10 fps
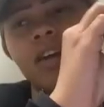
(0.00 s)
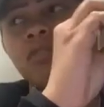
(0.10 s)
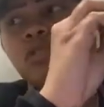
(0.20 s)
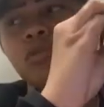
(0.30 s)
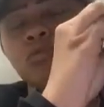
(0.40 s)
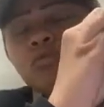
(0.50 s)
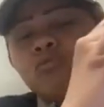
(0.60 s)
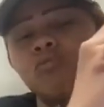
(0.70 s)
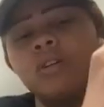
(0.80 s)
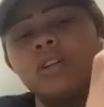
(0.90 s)
I have
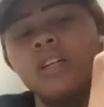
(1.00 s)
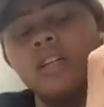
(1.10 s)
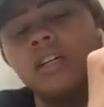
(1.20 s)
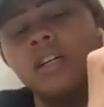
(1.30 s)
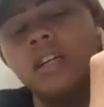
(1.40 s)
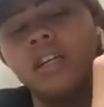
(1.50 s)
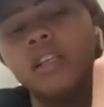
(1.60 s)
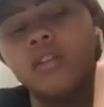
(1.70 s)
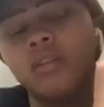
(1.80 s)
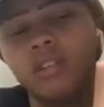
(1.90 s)
two
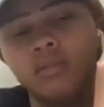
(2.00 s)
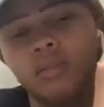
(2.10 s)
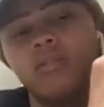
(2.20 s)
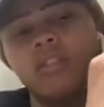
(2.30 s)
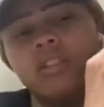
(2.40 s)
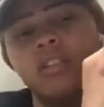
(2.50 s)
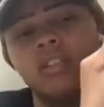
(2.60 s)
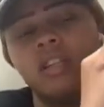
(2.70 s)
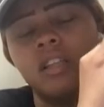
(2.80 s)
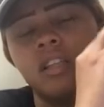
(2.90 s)
like thoughts about this.
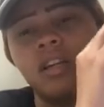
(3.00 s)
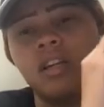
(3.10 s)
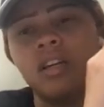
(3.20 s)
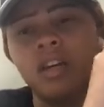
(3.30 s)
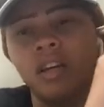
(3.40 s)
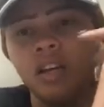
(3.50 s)
I think